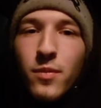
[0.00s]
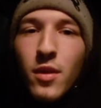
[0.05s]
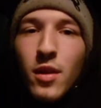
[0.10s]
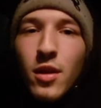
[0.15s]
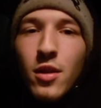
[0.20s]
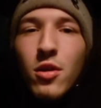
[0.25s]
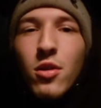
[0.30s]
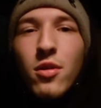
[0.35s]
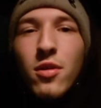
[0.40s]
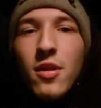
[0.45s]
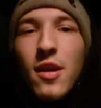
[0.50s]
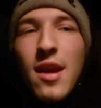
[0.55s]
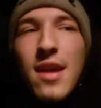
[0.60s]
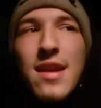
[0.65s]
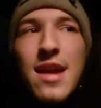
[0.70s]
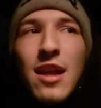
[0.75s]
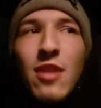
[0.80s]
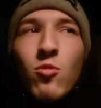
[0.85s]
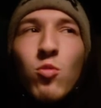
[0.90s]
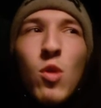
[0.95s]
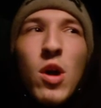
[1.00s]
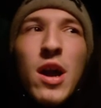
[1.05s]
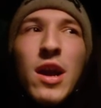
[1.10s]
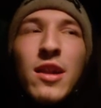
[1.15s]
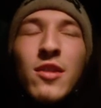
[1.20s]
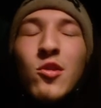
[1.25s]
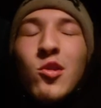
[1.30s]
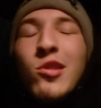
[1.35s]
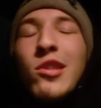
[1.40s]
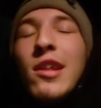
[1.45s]
You know what I'm saying? That's why
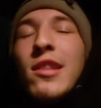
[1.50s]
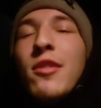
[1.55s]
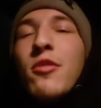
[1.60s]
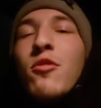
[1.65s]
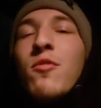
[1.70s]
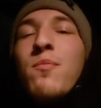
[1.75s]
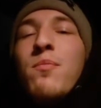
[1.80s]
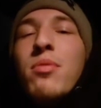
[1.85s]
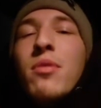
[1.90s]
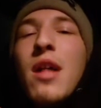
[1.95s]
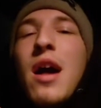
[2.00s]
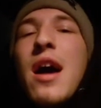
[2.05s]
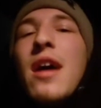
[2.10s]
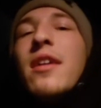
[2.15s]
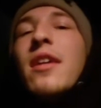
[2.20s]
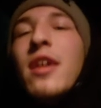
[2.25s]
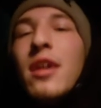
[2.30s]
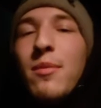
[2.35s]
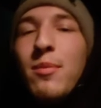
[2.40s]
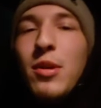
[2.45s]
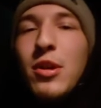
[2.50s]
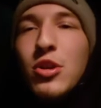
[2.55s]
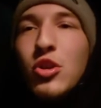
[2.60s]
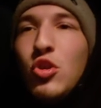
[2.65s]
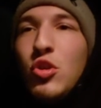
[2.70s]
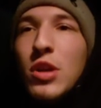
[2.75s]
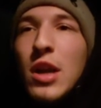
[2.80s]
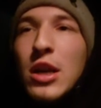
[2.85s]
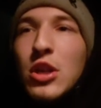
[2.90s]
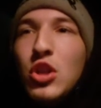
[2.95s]
it's good that there's blocking, because
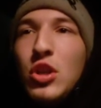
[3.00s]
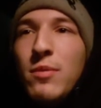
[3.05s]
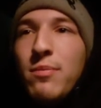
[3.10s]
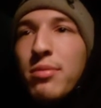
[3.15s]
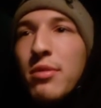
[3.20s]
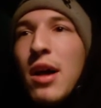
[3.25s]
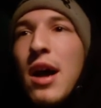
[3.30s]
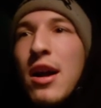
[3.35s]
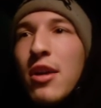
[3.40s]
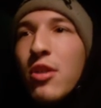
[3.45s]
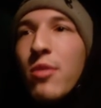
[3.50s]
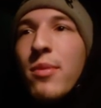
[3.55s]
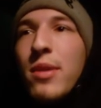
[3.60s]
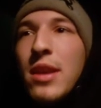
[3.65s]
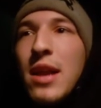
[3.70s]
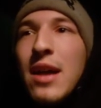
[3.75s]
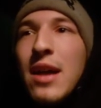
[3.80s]
you can actually block them and